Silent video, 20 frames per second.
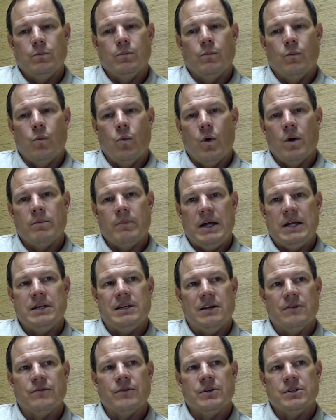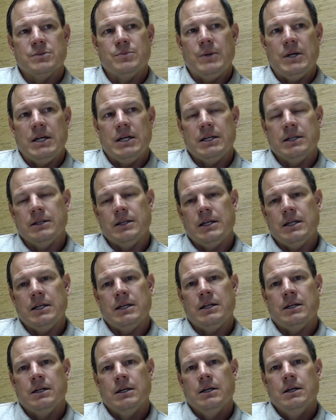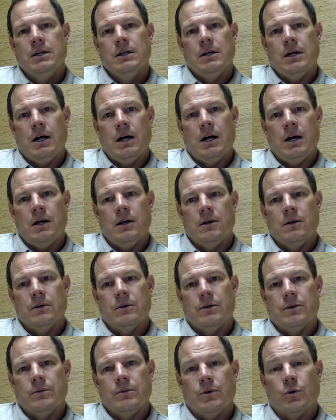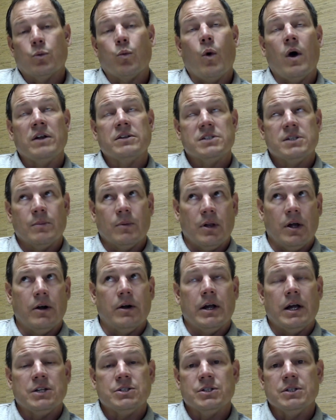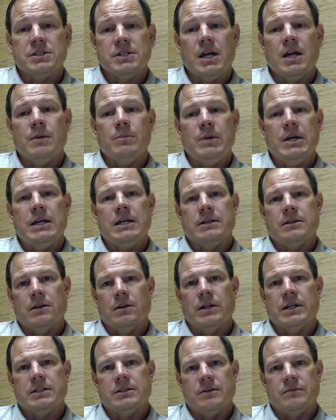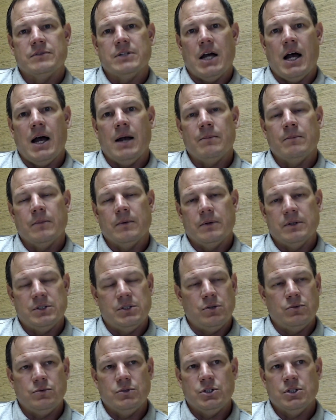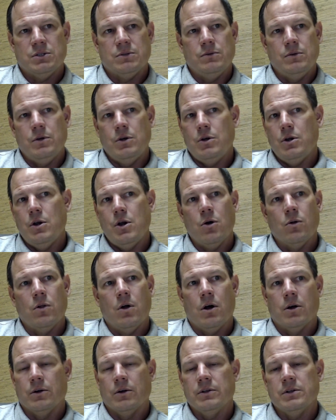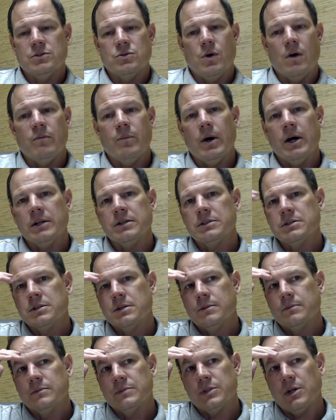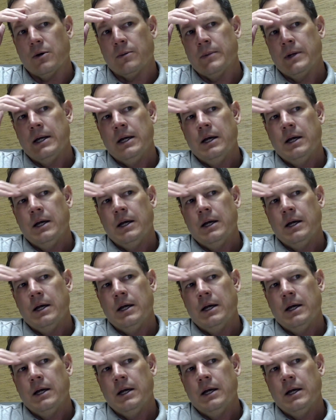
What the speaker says: one main difference being or one similarity, I should say, being the length of time. So just no longer than 12 months. So